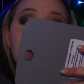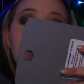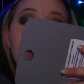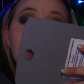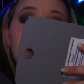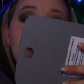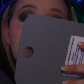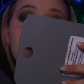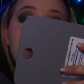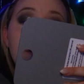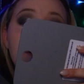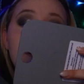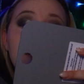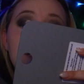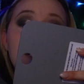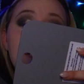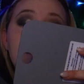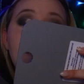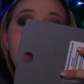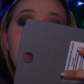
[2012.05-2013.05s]
took it
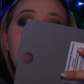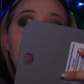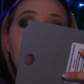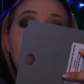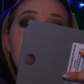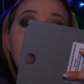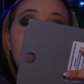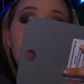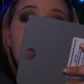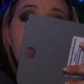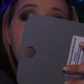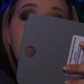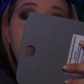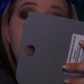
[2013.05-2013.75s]
serious, these people would have been